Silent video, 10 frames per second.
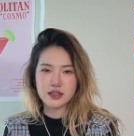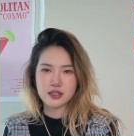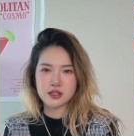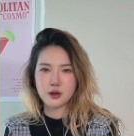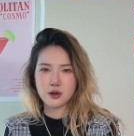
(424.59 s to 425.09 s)

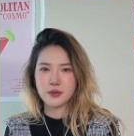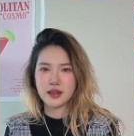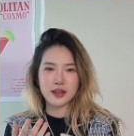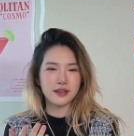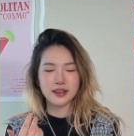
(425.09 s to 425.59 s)

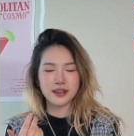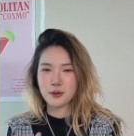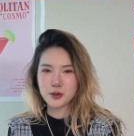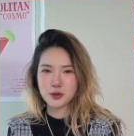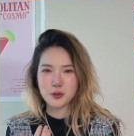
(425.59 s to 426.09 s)
So the
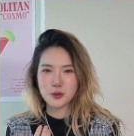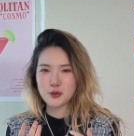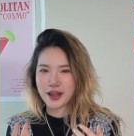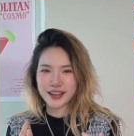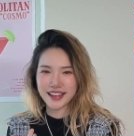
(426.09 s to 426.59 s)
computer will
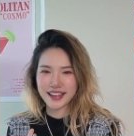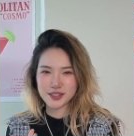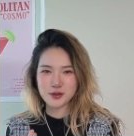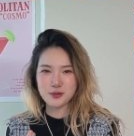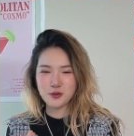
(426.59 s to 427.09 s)

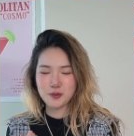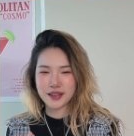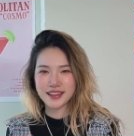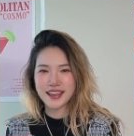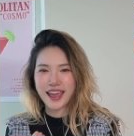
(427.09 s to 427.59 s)
recognize your
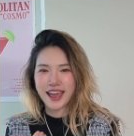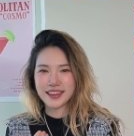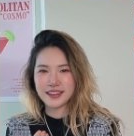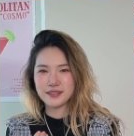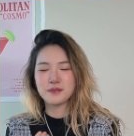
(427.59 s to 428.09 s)
movement
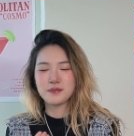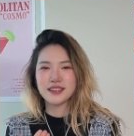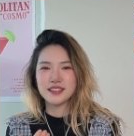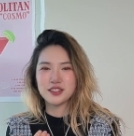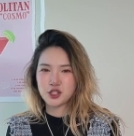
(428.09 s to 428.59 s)
and then
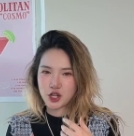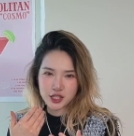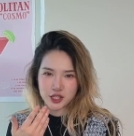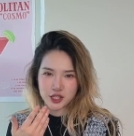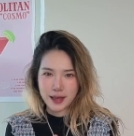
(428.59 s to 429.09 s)

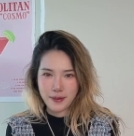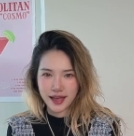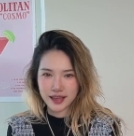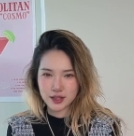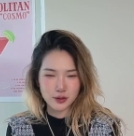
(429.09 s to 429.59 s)
change that
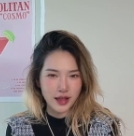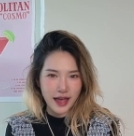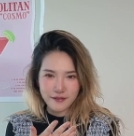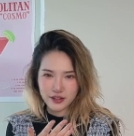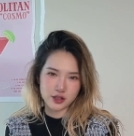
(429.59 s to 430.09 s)
back into the
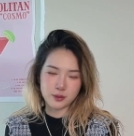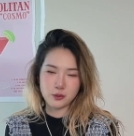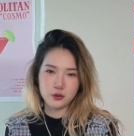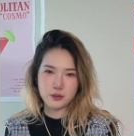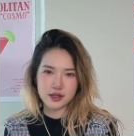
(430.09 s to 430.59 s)
avatar's
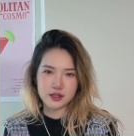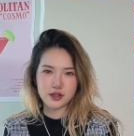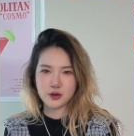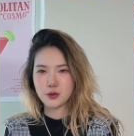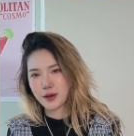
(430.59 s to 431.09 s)
movement,
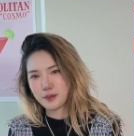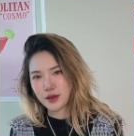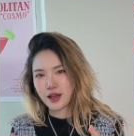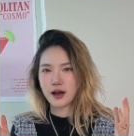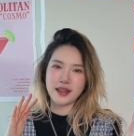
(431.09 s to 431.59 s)
so you can
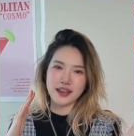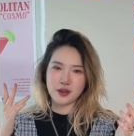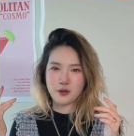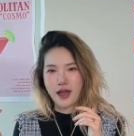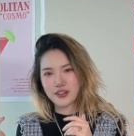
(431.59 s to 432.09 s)
become
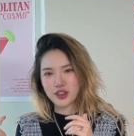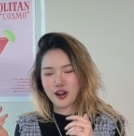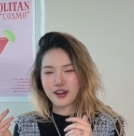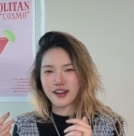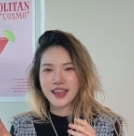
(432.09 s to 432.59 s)
like your
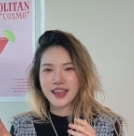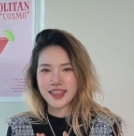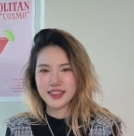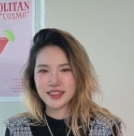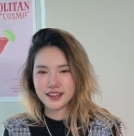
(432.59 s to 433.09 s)
avatar
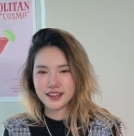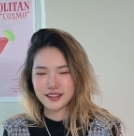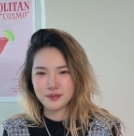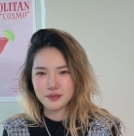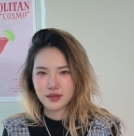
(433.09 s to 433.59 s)
in
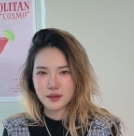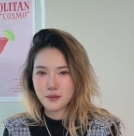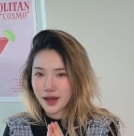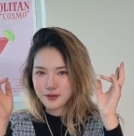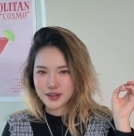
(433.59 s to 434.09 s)
the
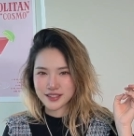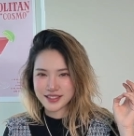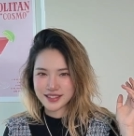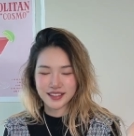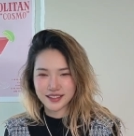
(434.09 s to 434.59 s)

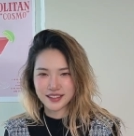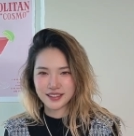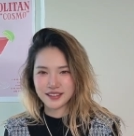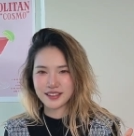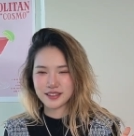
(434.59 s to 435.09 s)
metaverse, in
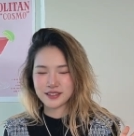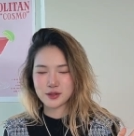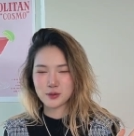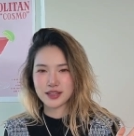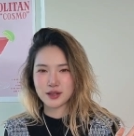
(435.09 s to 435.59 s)
the
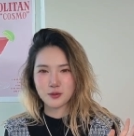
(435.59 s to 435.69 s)
3D